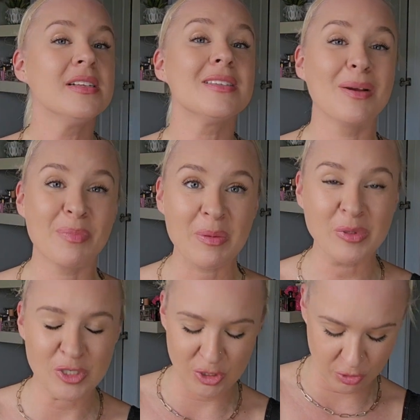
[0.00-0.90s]
Some people
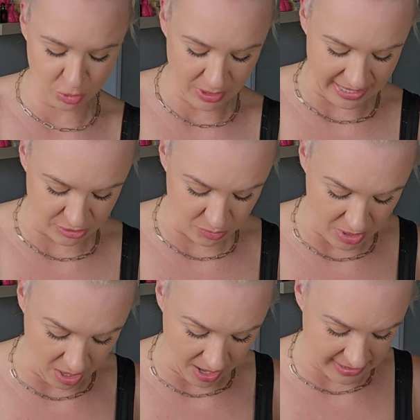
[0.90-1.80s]
do, I do
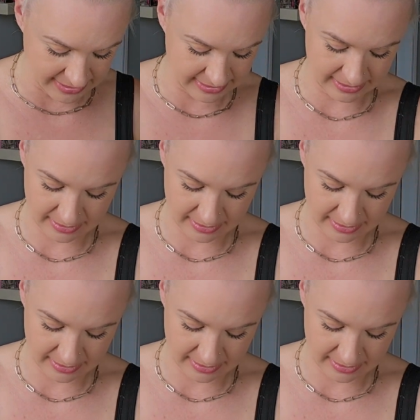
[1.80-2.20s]
not.